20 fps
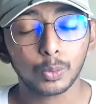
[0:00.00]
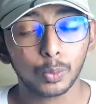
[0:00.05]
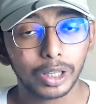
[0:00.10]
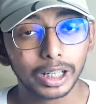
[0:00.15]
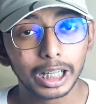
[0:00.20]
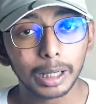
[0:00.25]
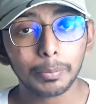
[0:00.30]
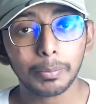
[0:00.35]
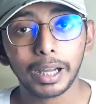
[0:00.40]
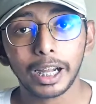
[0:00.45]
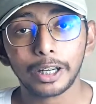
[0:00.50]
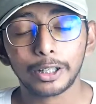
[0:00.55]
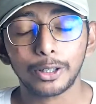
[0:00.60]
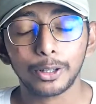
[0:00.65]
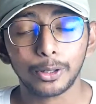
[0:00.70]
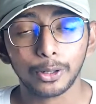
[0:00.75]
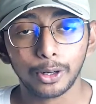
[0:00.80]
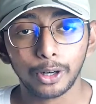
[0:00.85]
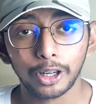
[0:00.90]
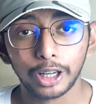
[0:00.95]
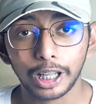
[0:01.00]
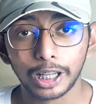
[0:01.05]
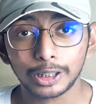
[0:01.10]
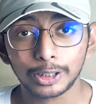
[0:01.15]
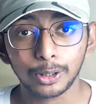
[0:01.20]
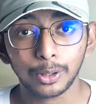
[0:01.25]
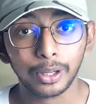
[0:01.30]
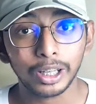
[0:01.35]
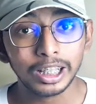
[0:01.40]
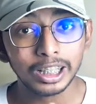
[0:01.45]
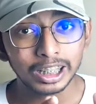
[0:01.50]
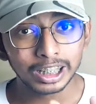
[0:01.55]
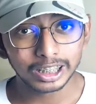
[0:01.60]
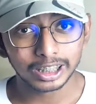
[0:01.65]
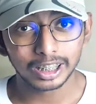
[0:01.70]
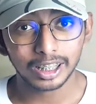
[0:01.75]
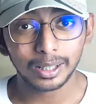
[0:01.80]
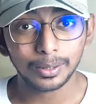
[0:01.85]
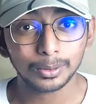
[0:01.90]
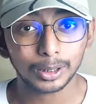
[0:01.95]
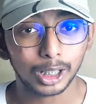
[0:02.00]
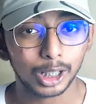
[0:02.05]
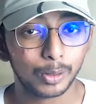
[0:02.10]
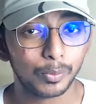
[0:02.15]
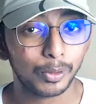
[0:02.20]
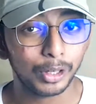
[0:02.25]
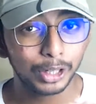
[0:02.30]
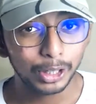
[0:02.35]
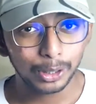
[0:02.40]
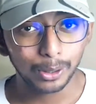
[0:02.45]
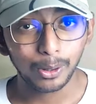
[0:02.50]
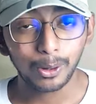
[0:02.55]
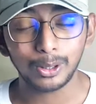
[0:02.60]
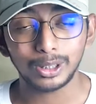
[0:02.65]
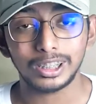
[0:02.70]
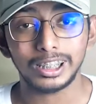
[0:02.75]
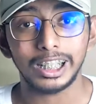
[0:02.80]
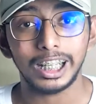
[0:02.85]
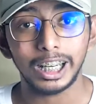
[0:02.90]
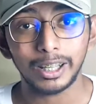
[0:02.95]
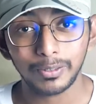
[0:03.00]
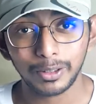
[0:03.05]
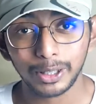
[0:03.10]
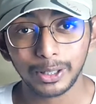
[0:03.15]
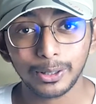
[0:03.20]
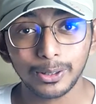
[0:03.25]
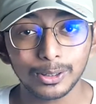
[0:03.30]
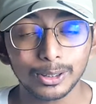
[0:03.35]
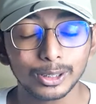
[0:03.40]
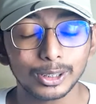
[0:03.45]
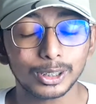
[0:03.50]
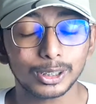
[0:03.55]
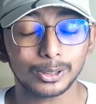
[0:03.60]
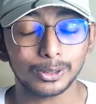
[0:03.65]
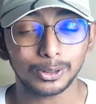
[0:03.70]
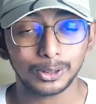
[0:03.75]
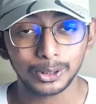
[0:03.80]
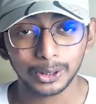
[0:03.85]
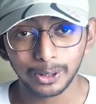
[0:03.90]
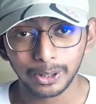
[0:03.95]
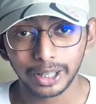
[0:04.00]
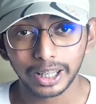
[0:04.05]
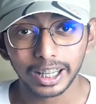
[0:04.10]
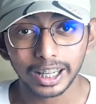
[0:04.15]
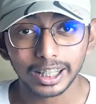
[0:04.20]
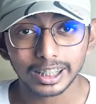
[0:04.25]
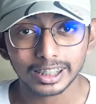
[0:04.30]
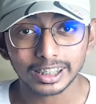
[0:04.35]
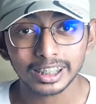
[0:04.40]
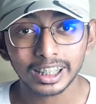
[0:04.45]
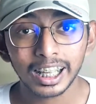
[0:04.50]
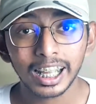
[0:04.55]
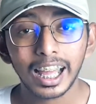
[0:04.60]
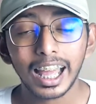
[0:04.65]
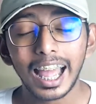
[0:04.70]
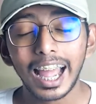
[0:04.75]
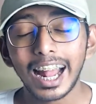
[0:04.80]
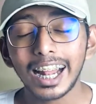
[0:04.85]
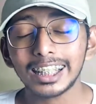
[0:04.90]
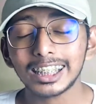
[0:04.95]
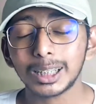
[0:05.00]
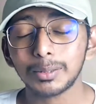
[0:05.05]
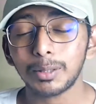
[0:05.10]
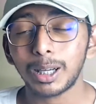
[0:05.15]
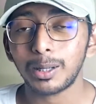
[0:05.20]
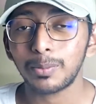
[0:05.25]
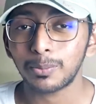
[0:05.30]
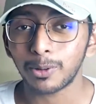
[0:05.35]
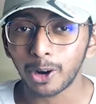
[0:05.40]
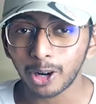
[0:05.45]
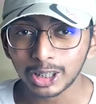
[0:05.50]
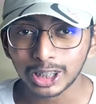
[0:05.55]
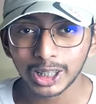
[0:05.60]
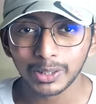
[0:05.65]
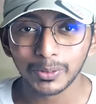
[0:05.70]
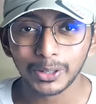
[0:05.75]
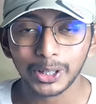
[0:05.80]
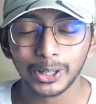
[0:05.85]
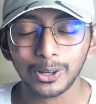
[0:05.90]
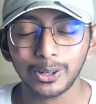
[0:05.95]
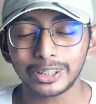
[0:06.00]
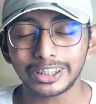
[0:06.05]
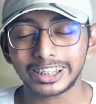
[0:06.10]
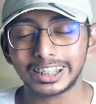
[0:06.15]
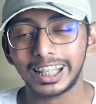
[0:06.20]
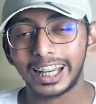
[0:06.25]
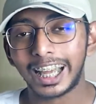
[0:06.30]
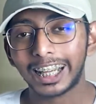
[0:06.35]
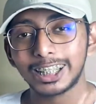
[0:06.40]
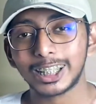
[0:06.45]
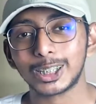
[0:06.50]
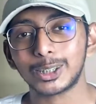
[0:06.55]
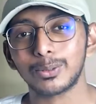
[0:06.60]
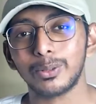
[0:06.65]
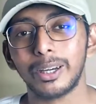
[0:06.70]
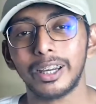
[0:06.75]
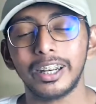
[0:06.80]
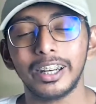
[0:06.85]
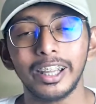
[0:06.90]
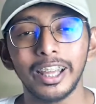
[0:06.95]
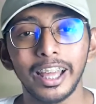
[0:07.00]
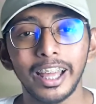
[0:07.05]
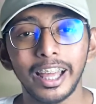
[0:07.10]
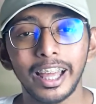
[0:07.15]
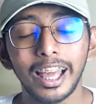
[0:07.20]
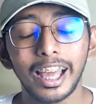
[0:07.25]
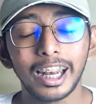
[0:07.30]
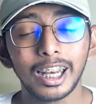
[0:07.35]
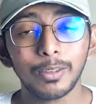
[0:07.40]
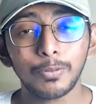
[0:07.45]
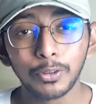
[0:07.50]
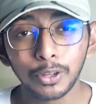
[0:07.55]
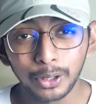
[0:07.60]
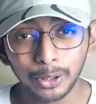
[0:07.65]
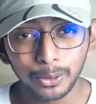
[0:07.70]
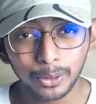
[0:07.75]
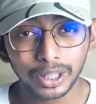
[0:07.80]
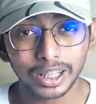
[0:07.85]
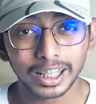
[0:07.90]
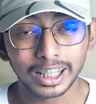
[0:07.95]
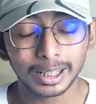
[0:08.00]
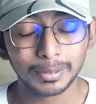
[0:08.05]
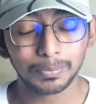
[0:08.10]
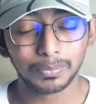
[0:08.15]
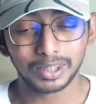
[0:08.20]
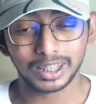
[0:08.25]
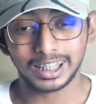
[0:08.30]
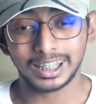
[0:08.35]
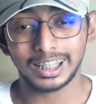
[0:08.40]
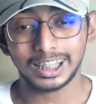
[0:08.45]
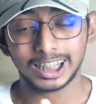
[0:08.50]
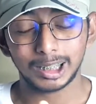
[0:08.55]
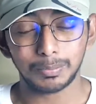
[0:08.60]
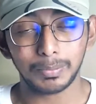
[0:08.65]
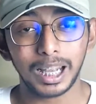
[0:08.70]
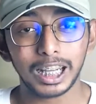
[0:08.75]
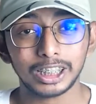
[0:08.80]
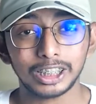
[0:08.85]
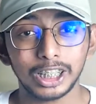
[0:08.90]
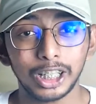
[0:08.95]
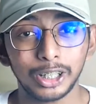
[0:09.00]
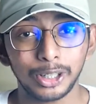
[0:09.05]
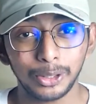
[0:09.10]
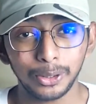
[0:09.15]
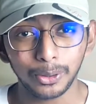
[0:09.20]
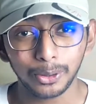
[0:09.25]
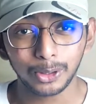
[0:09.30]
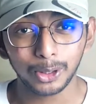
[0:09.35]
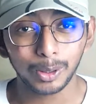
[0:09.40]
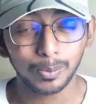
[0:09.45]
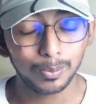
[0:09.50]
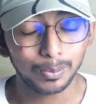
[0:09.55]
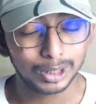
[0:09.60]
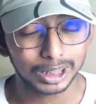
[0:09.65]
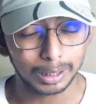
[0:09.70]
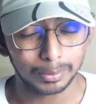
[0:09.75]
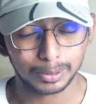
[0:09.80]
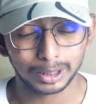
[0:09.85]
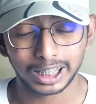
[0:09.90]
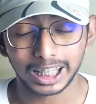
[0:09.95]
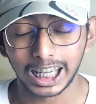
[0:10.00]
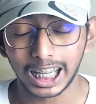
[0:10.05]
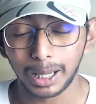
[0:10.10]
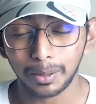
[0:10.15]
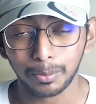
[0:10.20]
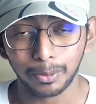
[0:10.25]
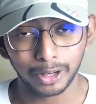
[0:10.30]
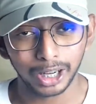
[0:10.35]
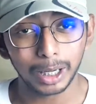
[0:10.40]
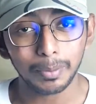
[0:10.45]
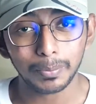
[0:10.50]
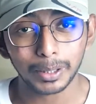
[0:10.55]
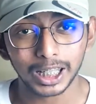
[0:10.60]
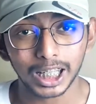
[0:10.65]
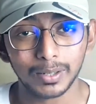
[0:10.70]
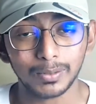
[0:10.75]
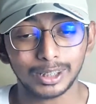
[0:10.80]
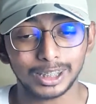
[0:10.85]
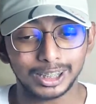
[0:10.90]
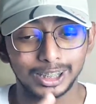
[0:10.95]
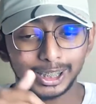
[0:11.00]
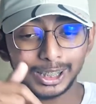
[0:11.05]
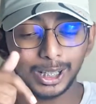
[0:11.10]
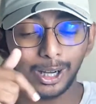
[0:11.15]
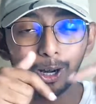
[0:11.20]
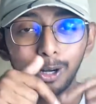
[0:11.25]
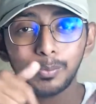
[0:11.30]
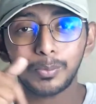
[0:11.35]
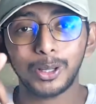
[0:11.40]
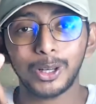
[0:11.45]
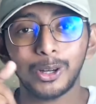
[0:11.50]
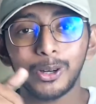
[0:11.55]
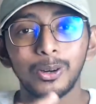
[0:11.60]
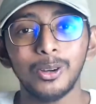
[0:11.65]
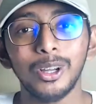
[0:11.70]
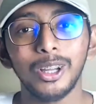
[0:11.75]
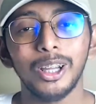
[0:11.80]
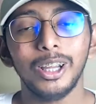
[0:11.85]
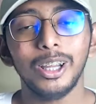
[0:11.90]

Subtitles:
welcome back to qurrahtech. So in this channel, I'm videos, reviews, tutorials, and some unboxing videos like this one. And if you're new here, smash that YouTube subscribe red button which is down below.